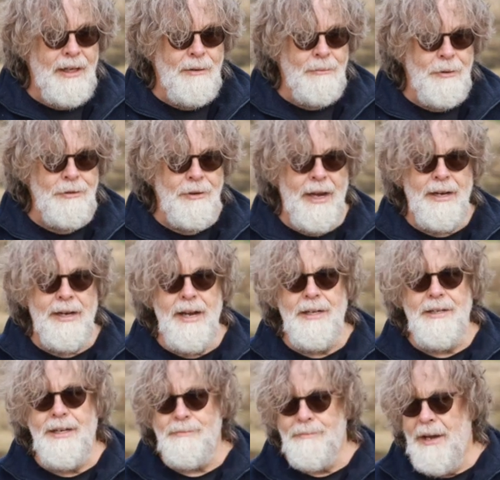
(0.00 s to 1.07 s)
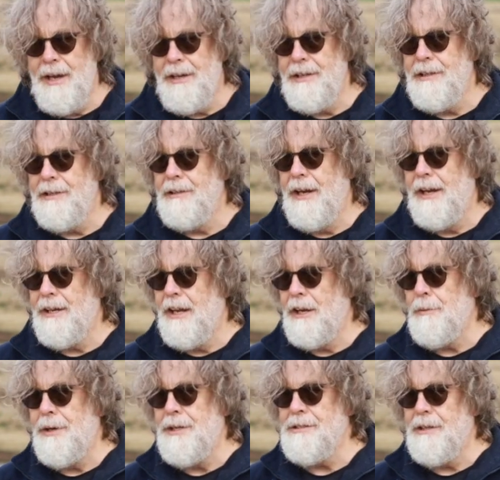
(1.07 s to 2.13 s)
with Landcare Tasmania, Landcare
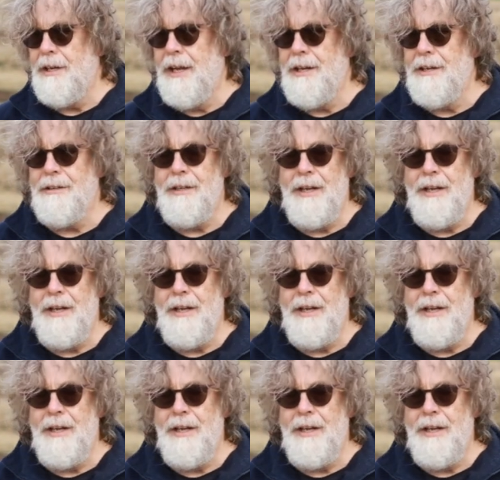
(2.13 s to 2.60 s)
Queensland